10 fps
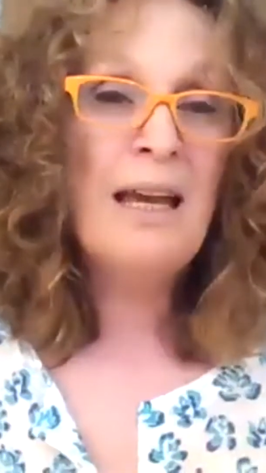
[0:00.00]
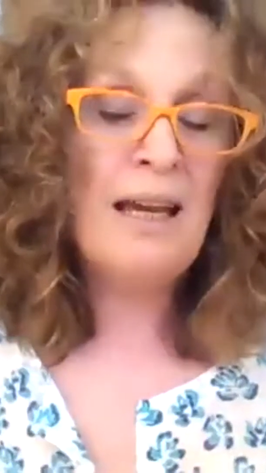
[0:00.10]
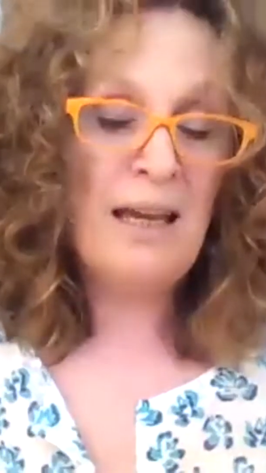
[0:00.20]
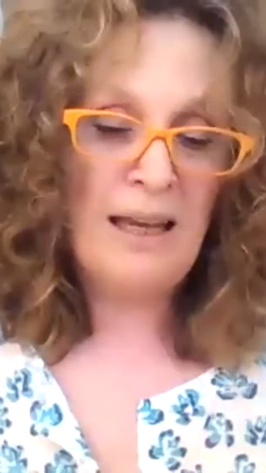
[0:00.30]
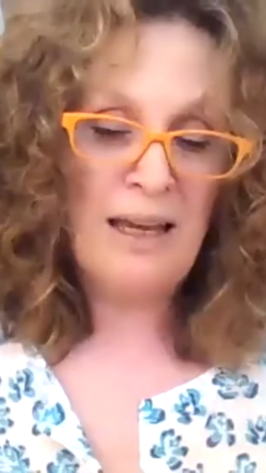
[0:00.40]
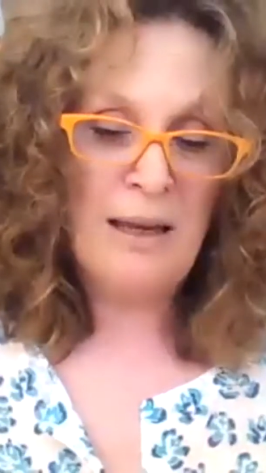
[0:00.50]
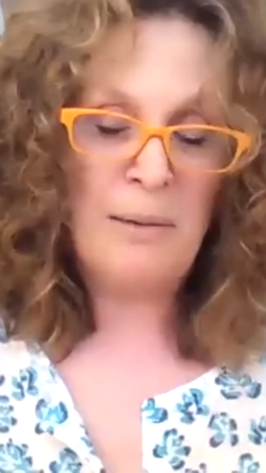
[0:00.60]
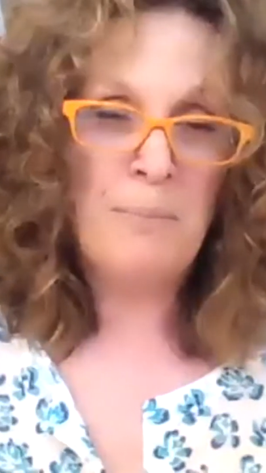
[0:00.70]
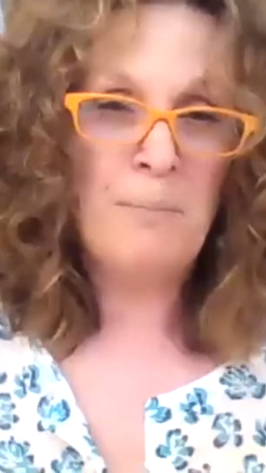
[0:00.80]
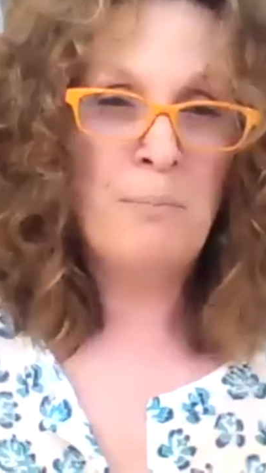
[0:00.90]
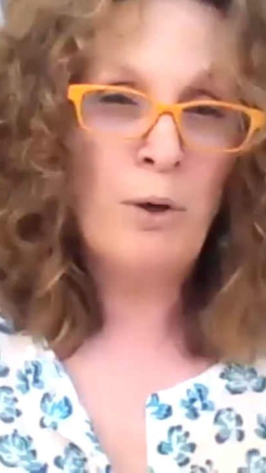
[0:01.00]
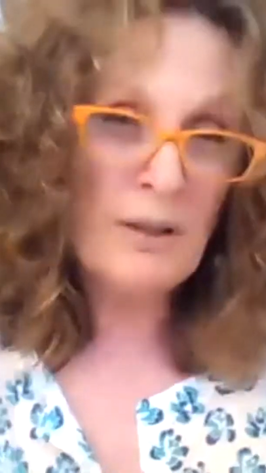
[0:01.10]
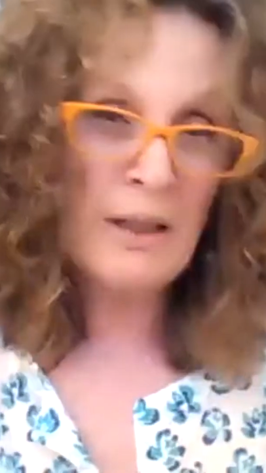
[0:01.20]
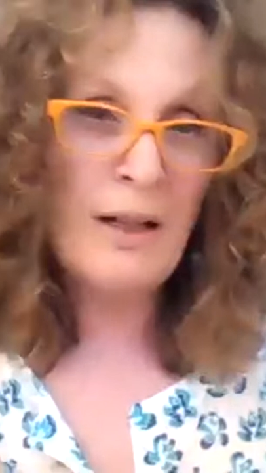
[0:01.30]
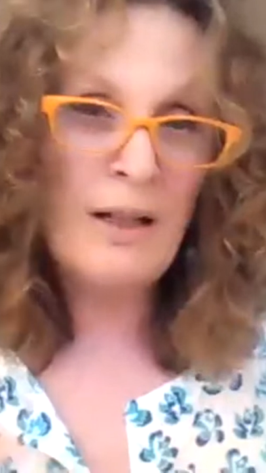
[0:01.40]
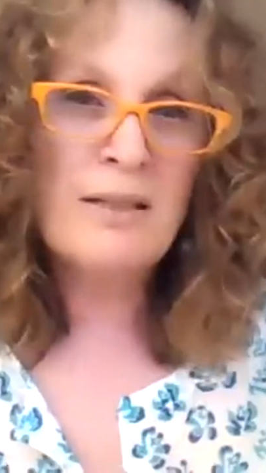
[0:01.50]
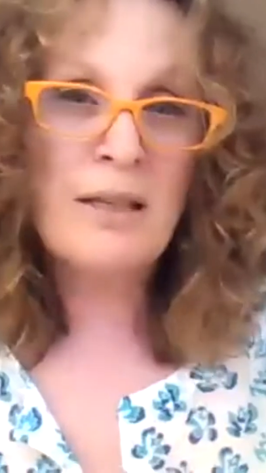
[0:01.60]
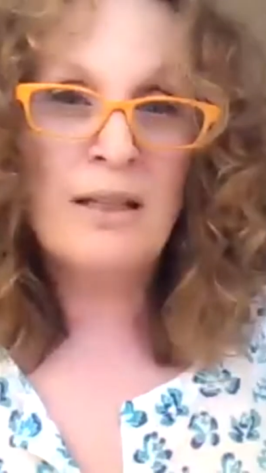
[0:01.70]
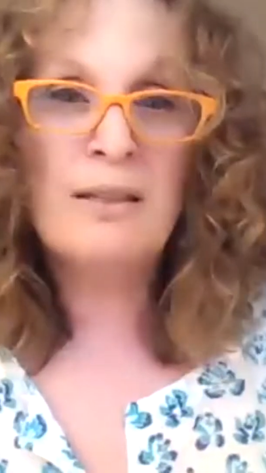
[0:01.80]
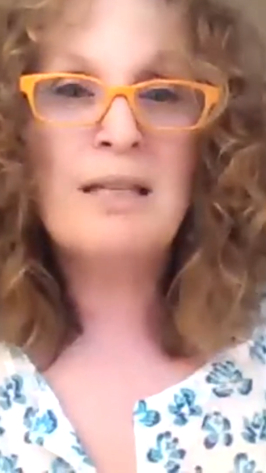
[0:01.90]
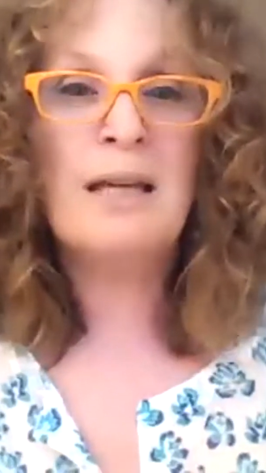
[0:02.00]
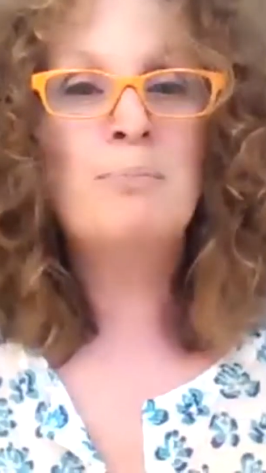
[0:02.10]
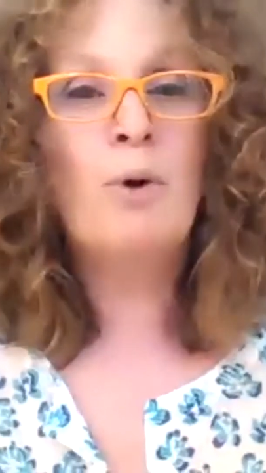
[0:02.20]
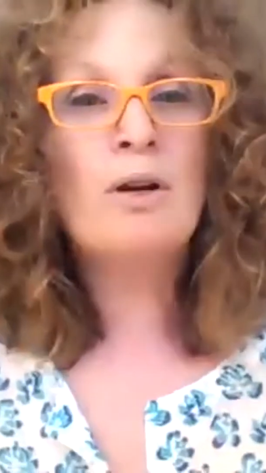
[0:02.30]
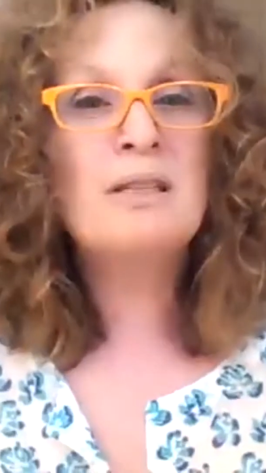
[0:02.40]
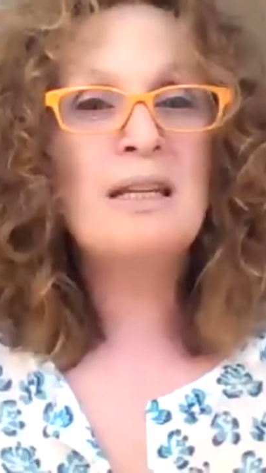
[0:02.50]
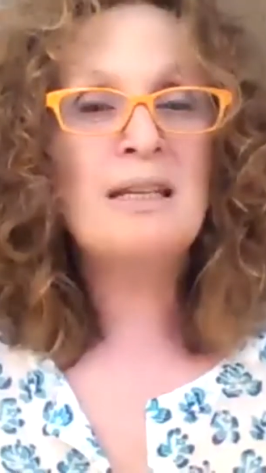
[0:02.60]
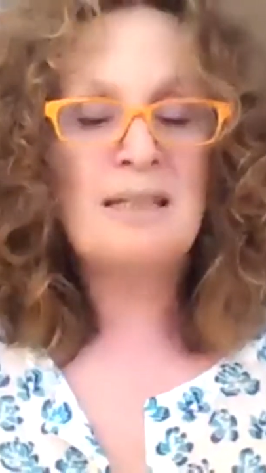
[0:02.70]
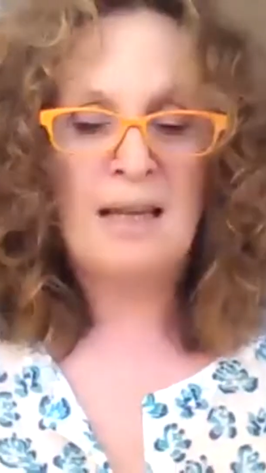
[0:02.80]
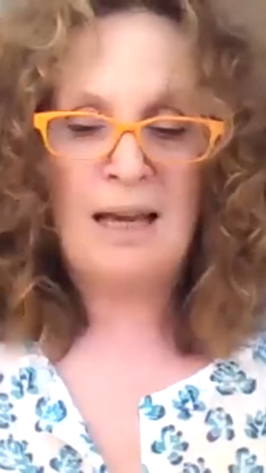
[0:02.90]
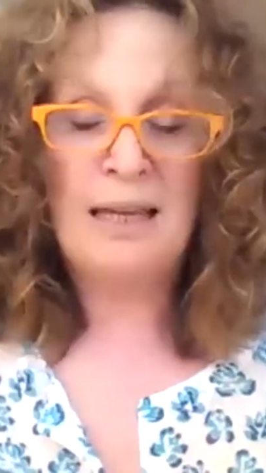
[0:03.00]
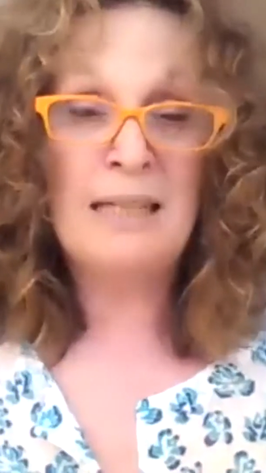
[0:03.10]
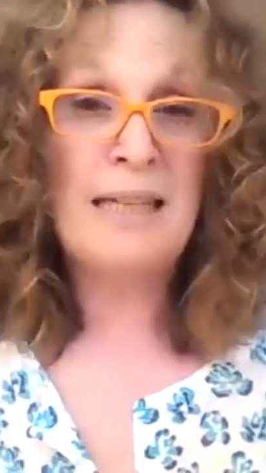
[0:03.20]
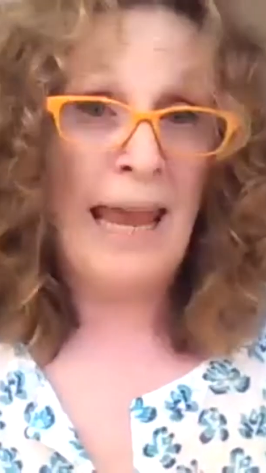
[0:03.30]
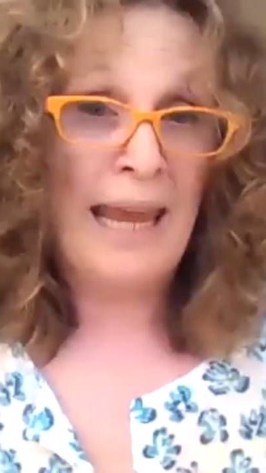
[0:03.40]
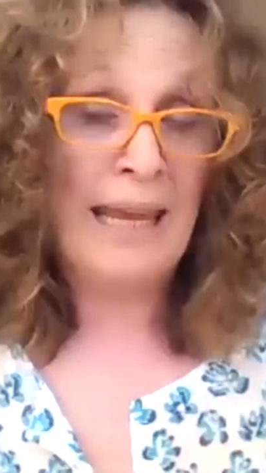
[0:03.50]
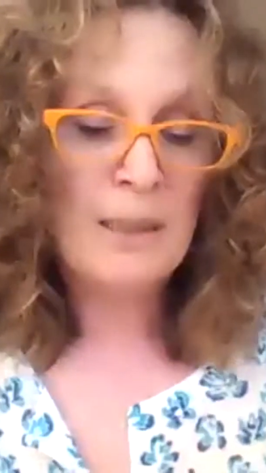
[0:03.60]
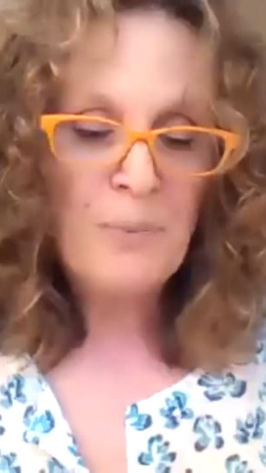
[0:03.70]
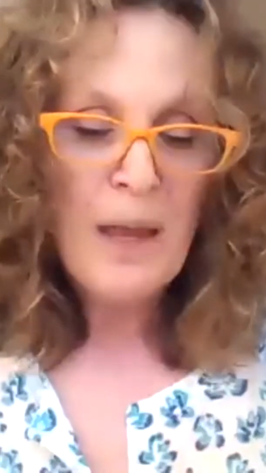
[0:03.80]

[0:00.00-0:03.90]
bottles and boxes it ate.